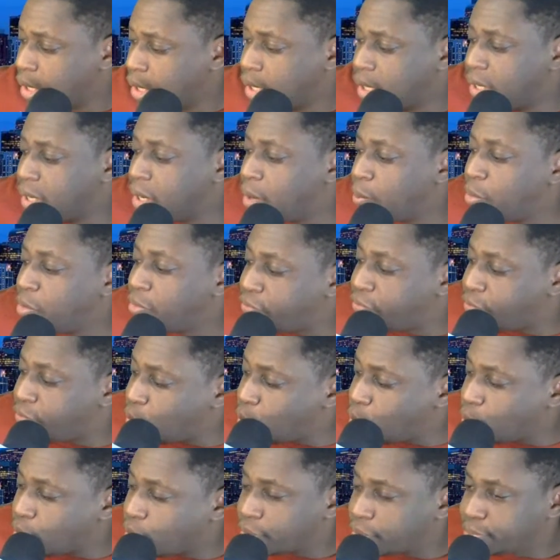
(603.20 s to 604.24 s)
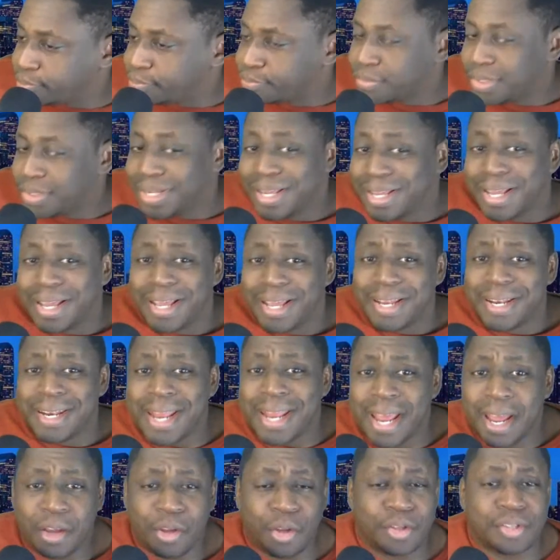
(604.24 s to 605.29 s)
Number four,
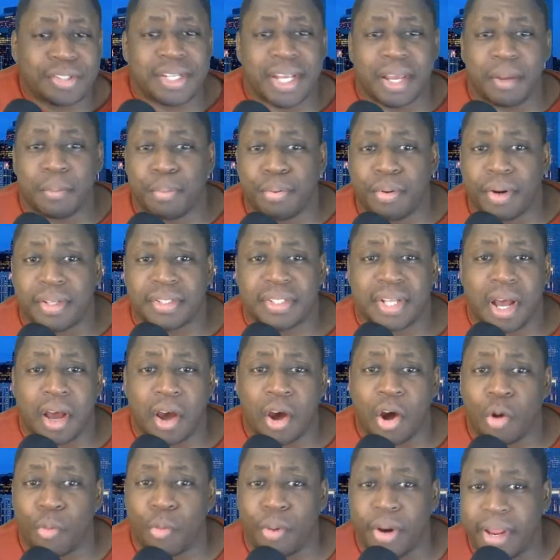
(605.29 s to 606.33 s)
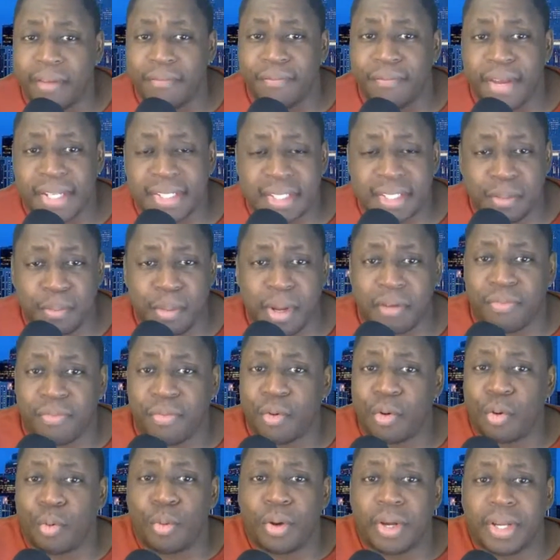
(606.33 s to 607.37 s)
now you're saying, Prince, I already invested in my
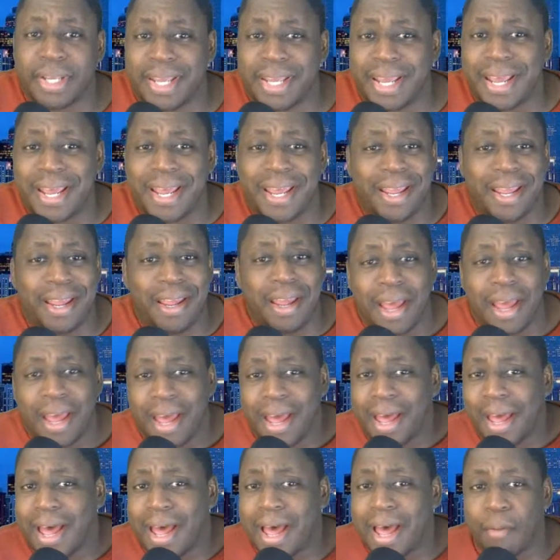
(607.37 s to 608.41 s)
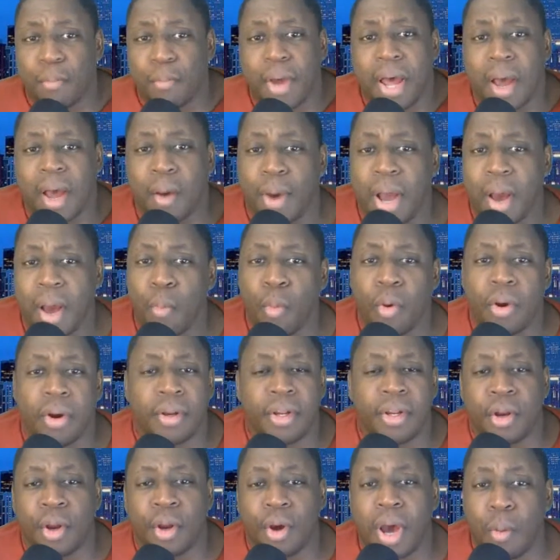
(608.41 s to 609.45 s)
401k. Um, I, I want to,
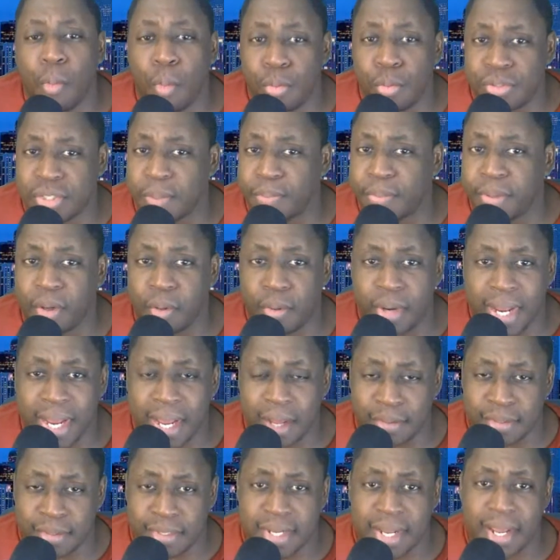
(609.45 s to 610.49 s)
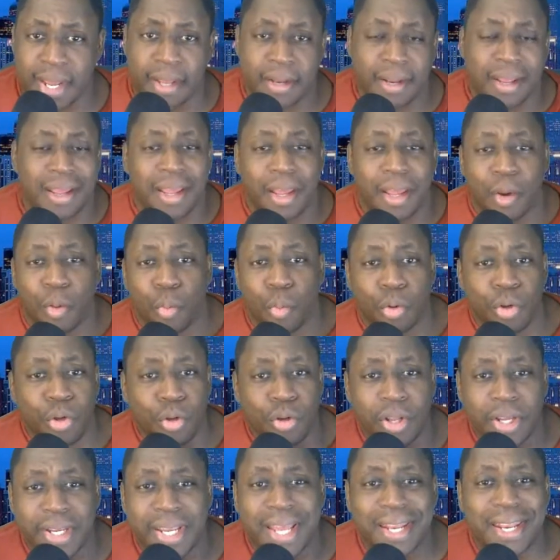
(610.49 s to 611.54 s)
you know, I want something on the outside. When you
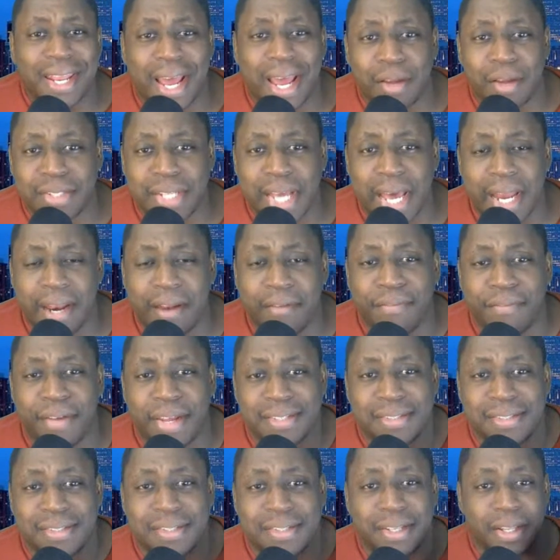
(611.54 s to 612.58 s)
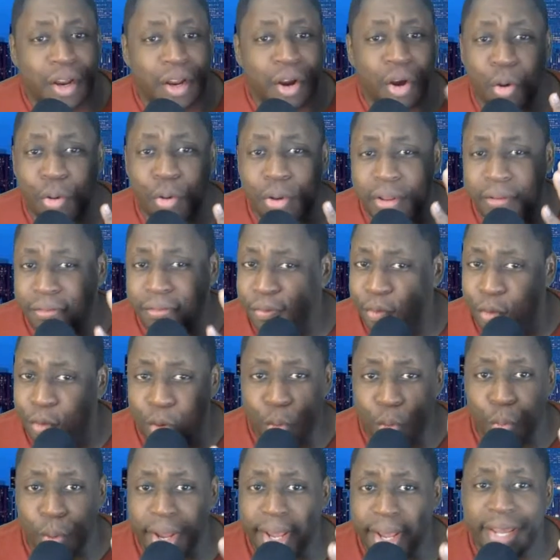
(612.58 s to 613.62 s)
look at the outside investing, there are only
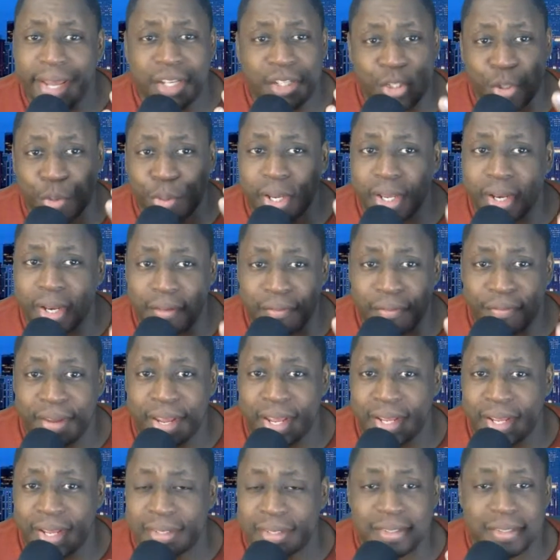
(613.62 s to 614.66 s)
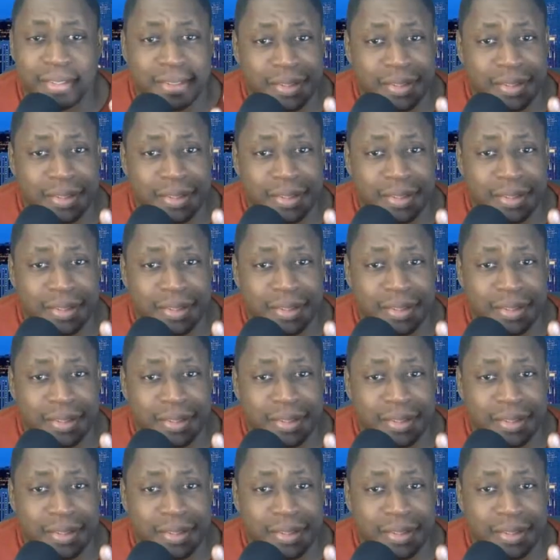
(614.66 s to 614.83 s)
four ways you can invest.